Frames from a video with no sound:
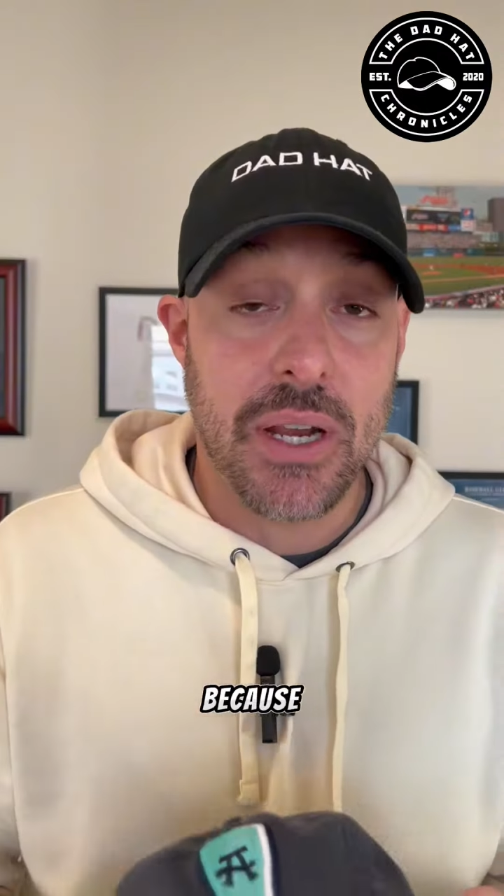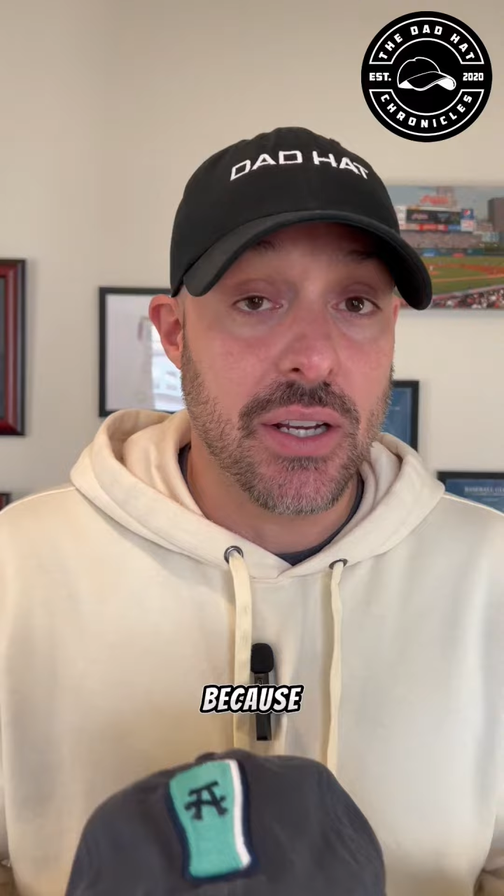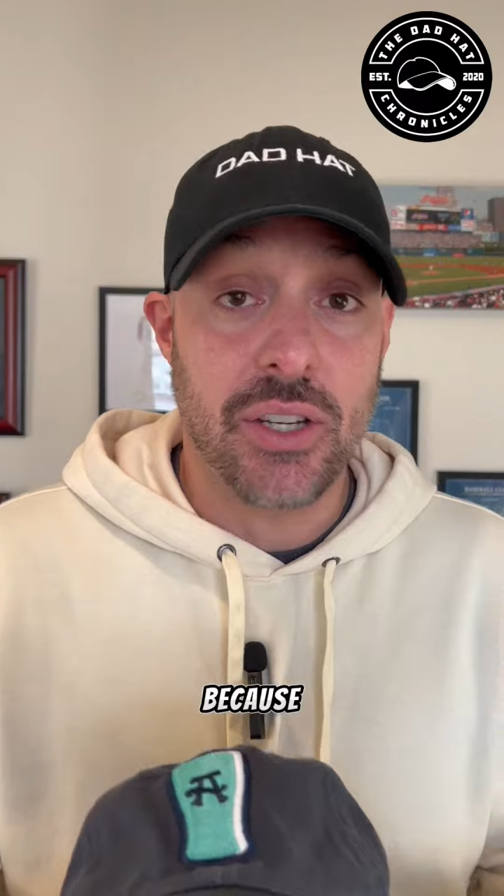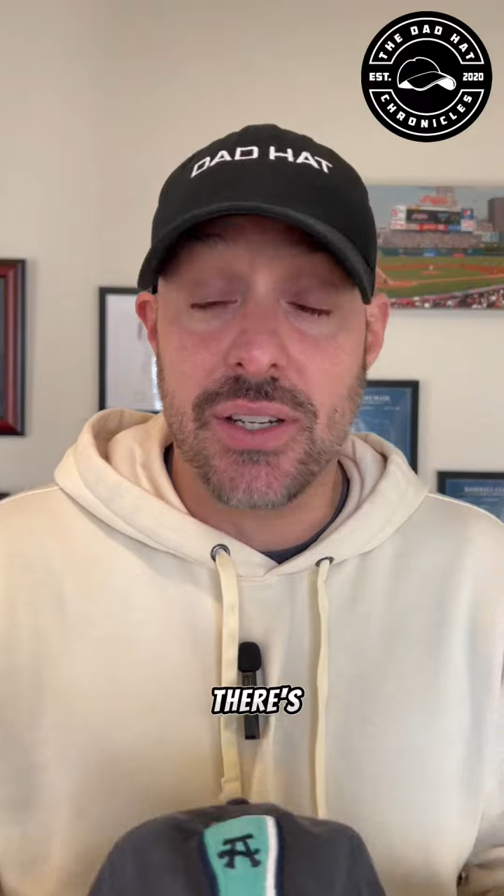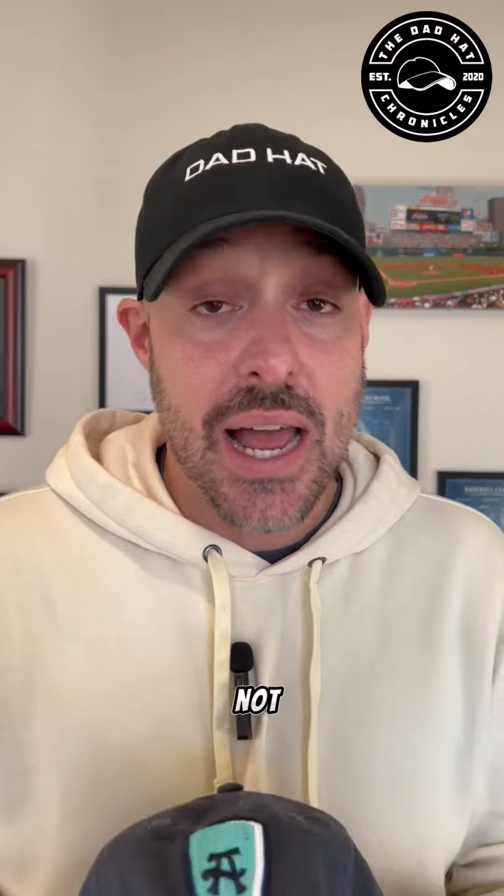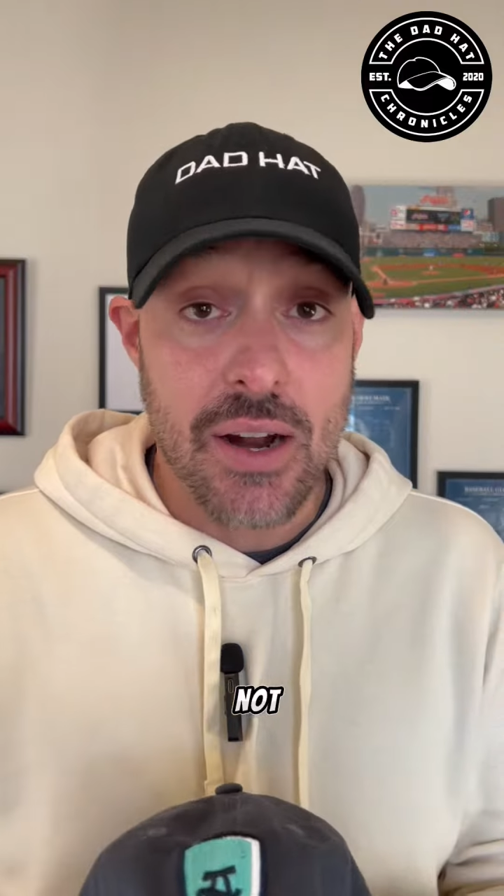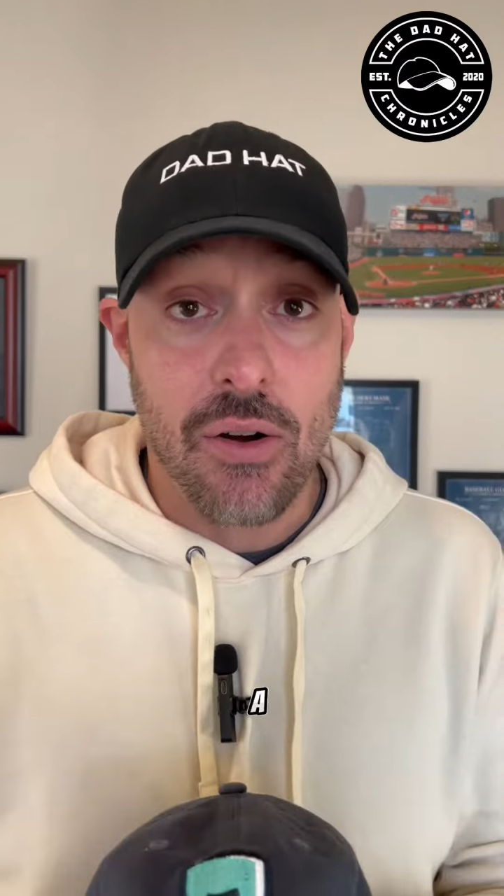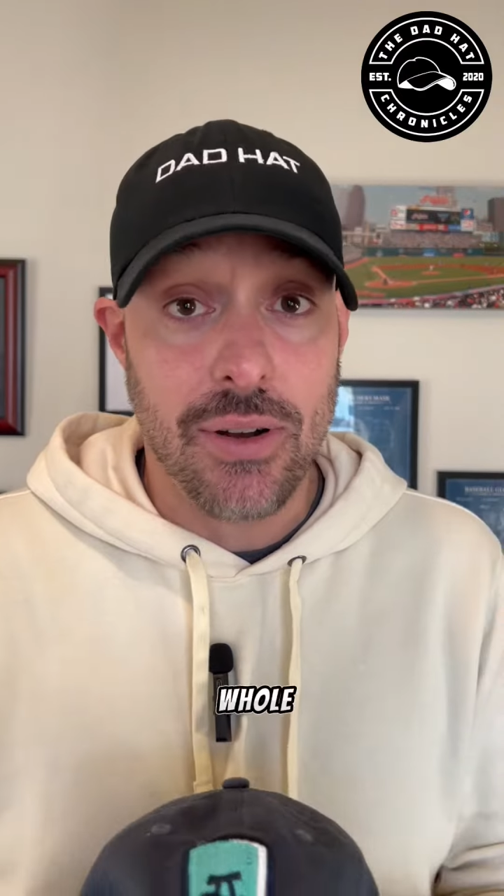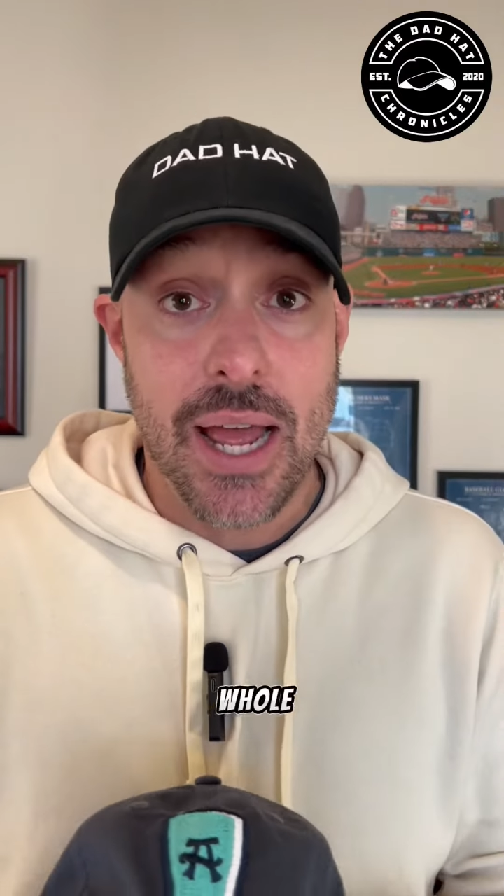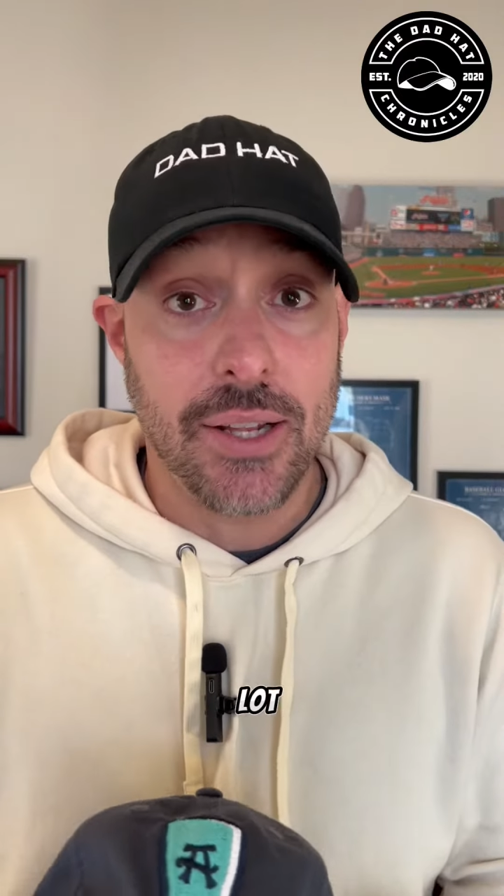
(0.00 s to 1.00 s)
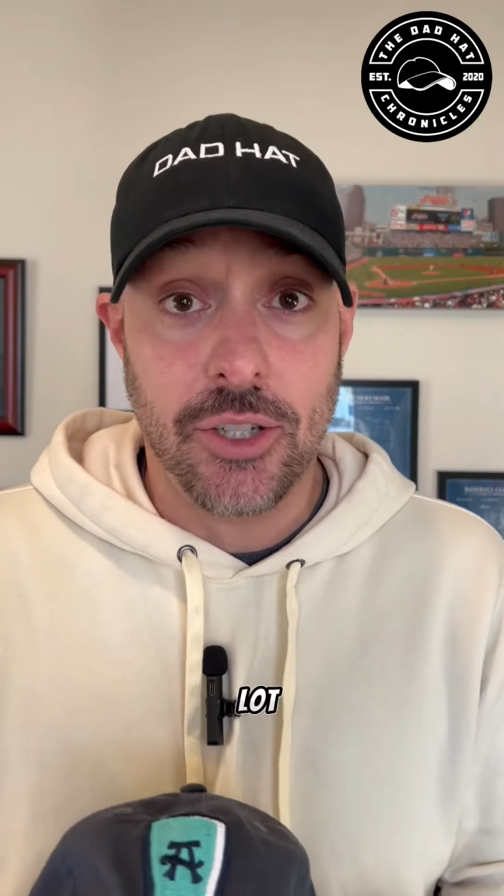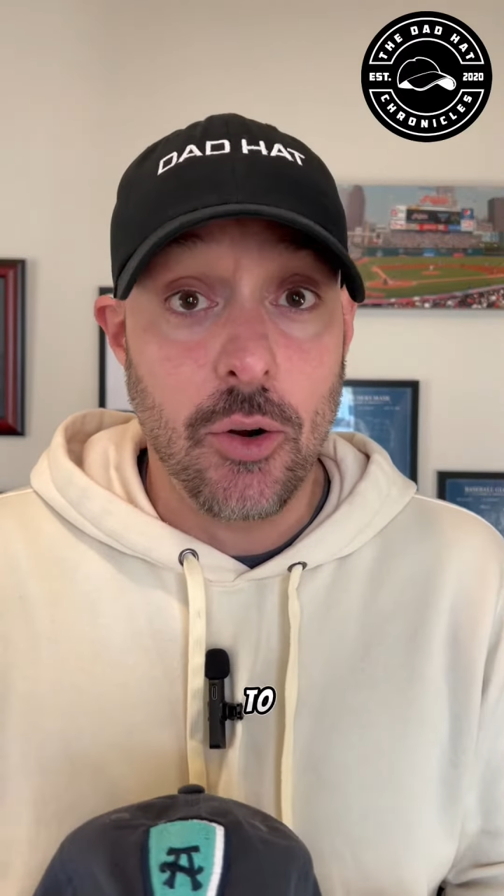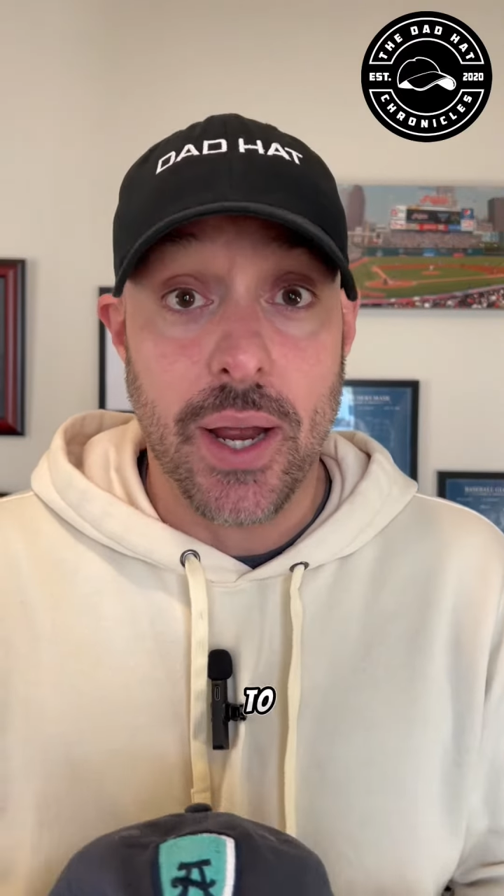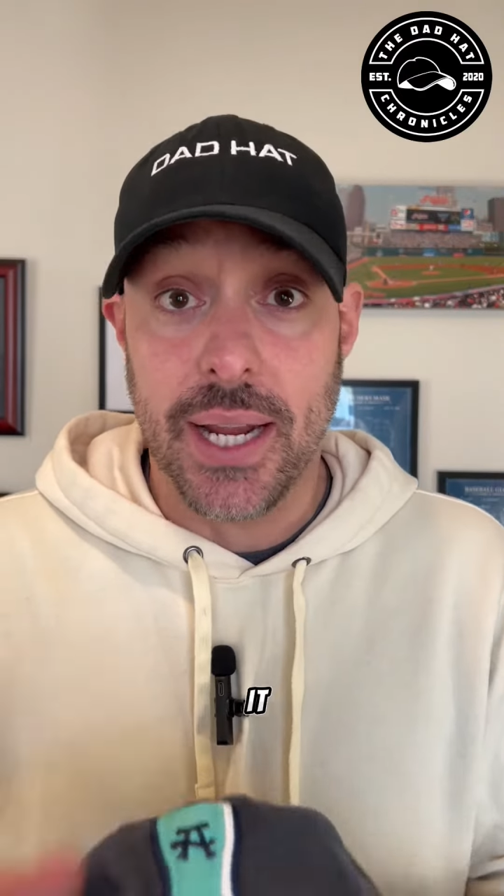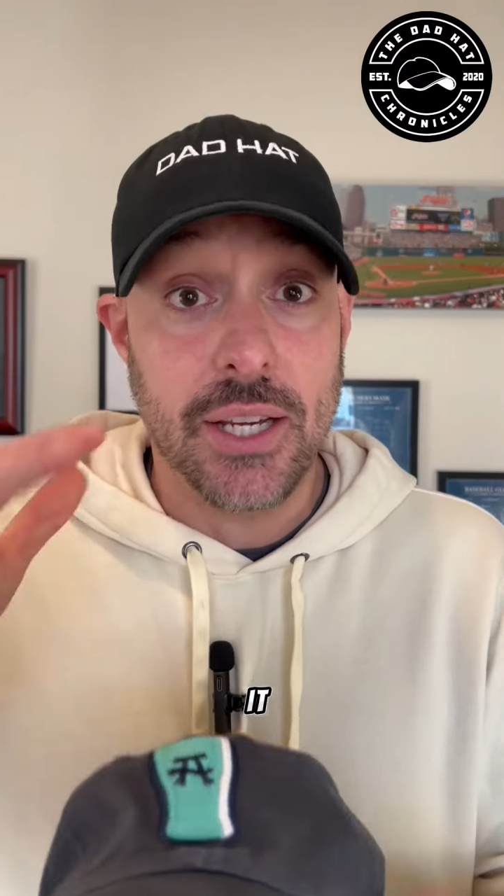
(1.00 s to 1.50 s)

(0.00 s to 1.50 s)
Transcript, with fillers: Because there's not a whole lot to it.